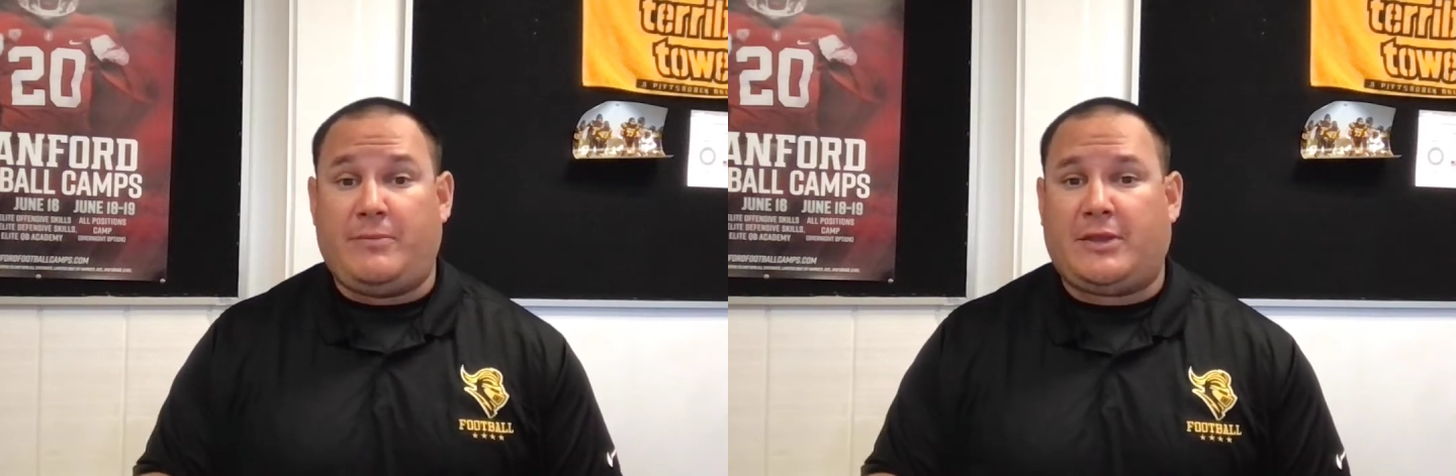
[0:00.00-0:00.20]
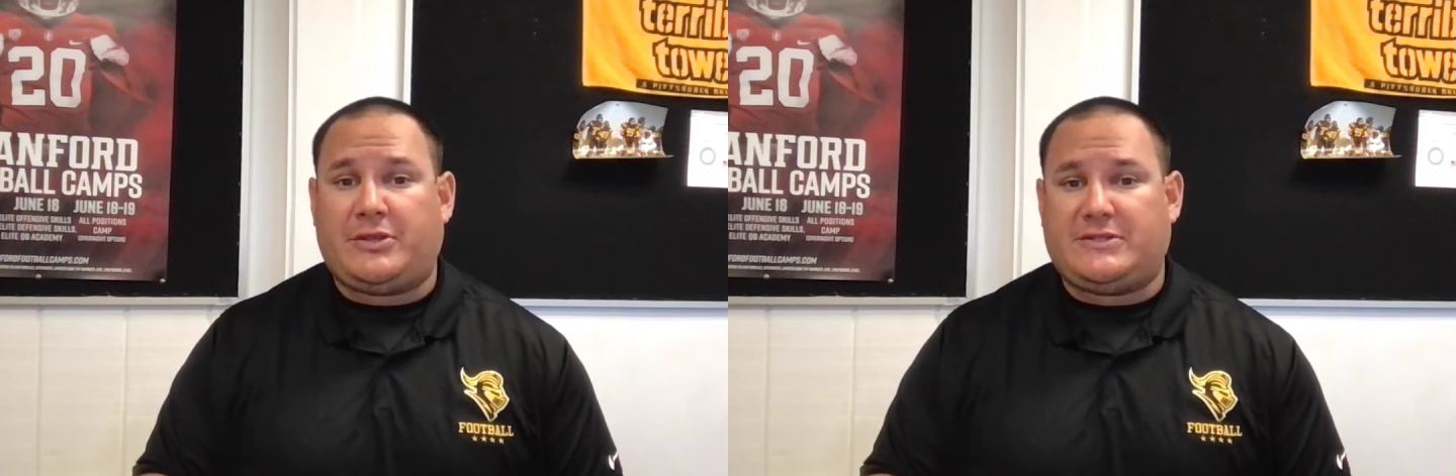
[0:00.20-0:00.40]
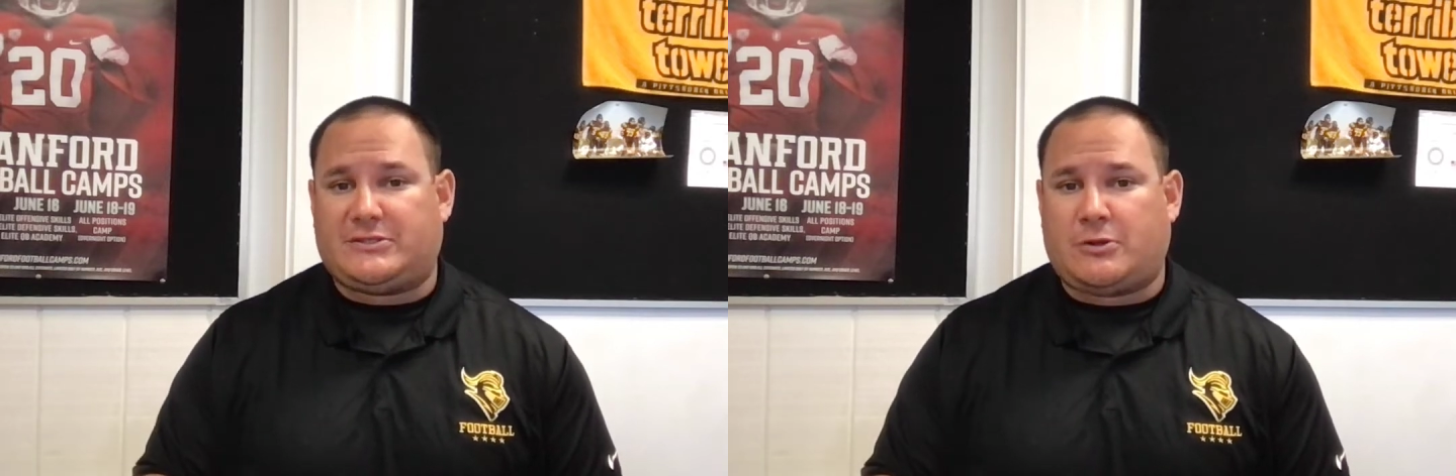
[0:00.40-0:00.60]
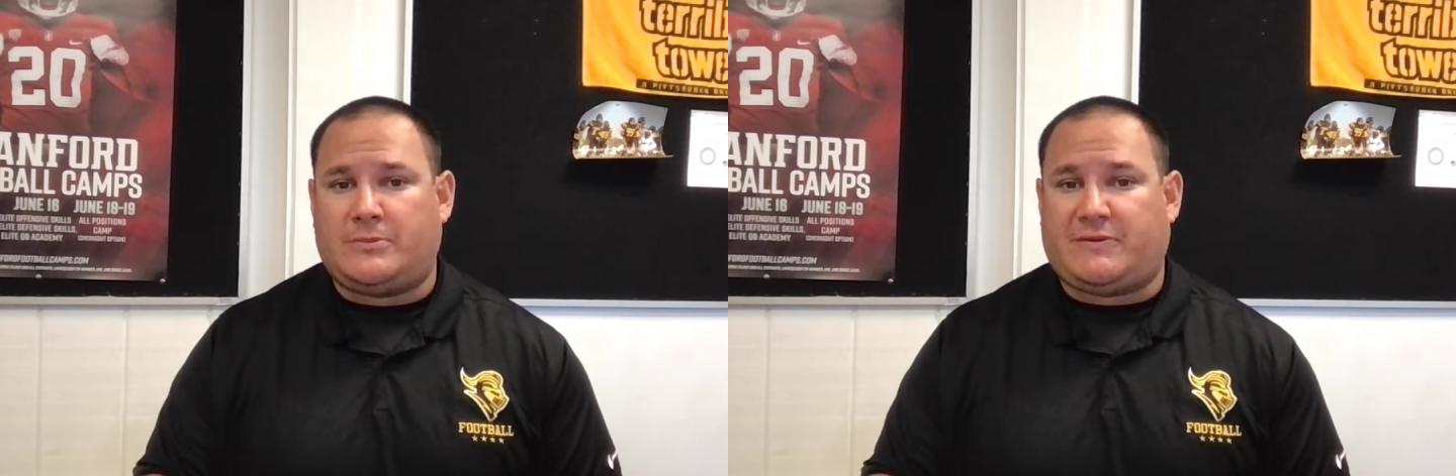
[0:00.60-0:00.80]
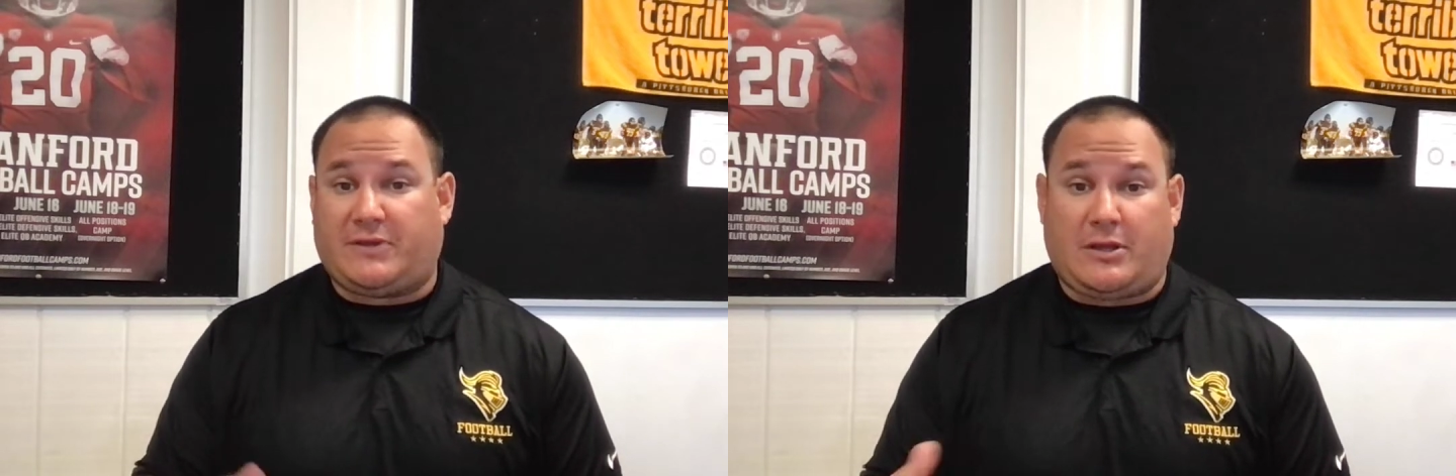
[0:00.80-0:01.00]
methods in
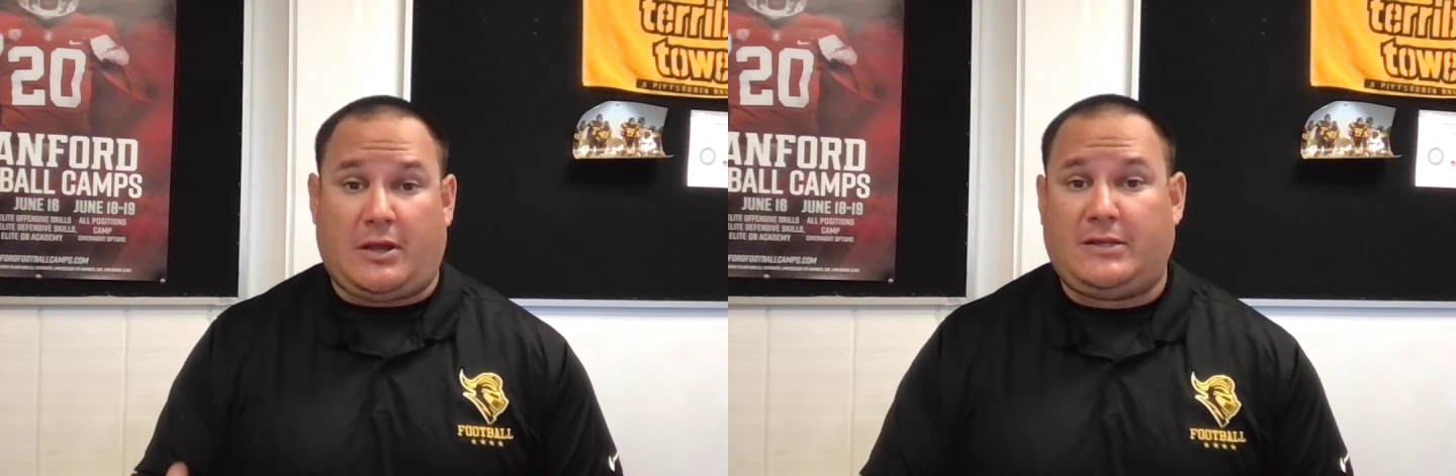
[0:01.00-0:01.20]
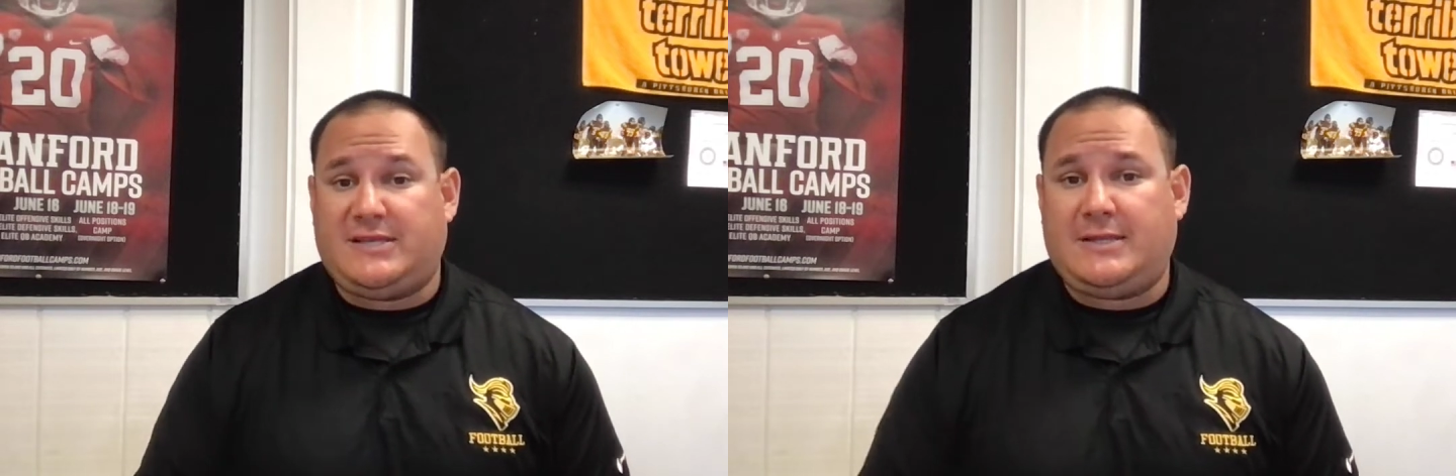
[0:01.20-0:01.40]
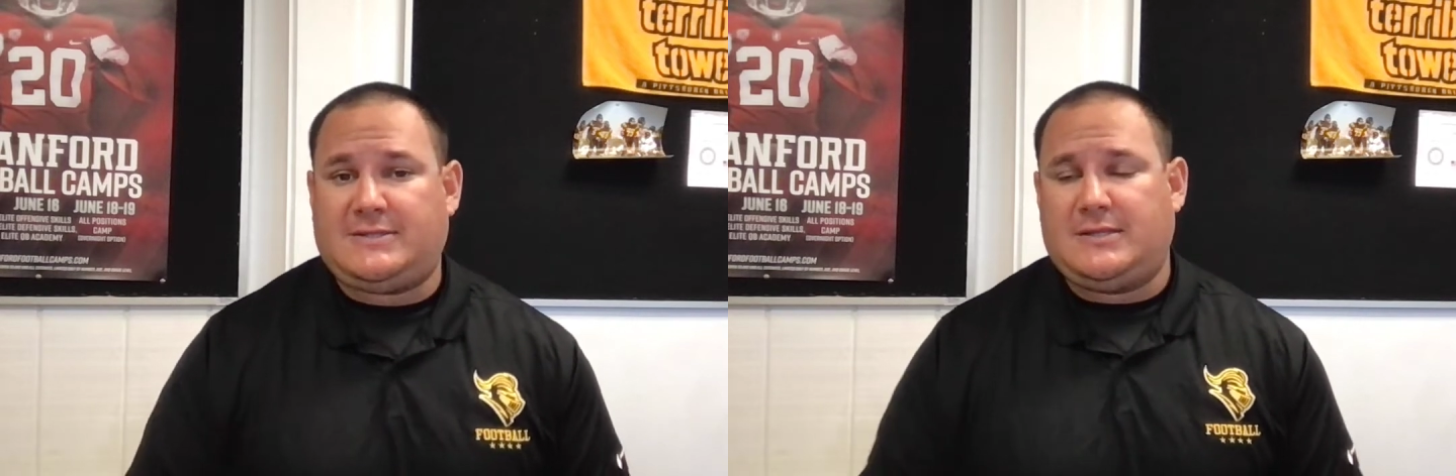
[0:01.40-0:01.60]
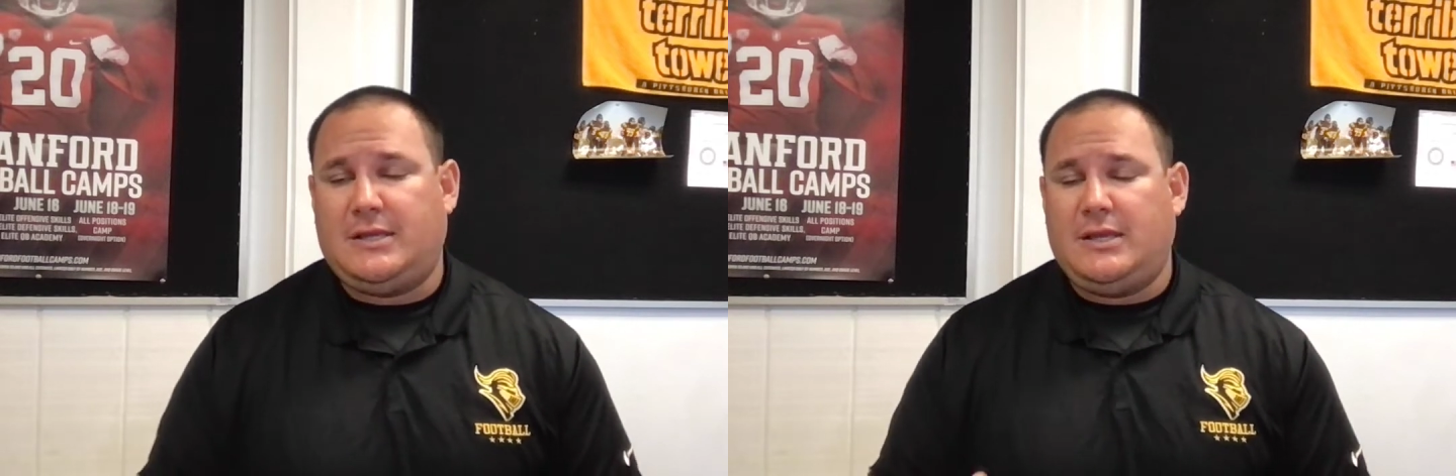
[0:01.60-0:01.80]
terms of the contents.